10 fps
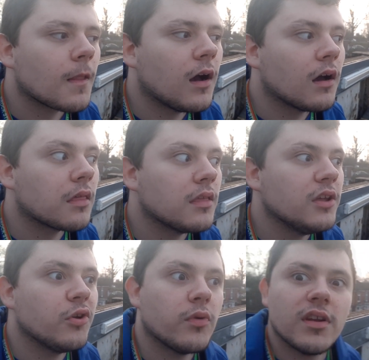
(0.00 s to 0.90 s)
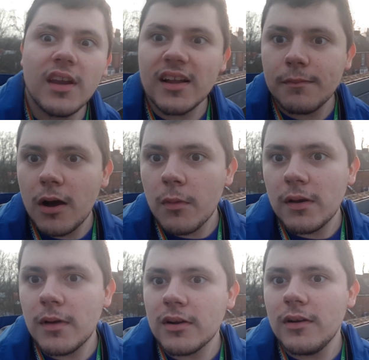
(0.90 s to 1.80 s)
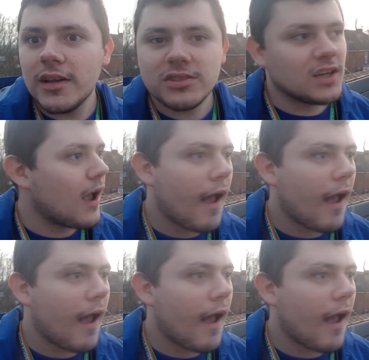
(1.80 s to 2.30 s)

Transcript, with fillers: I'll see you in the next part when I'm at college.